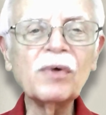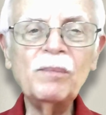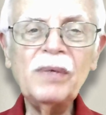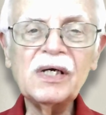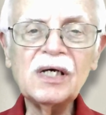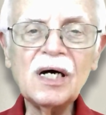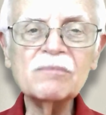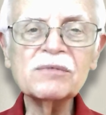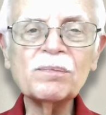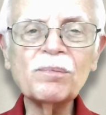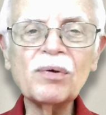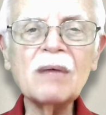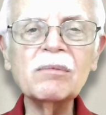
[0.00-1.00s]
becomes
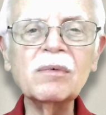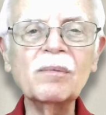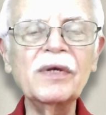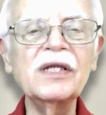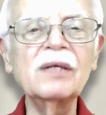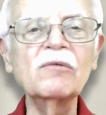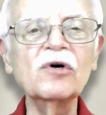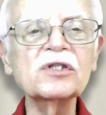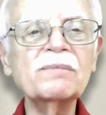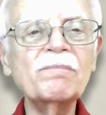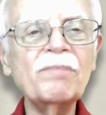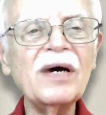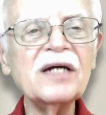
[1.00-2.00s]
probably the
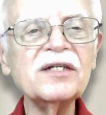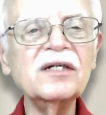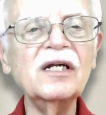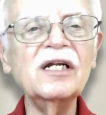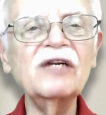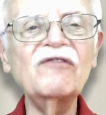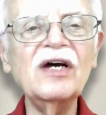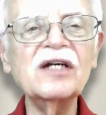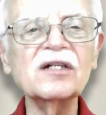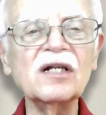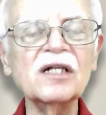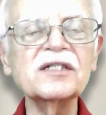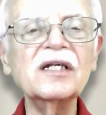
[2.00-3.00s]
most passionate
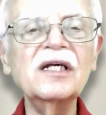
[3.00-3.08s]
evangelist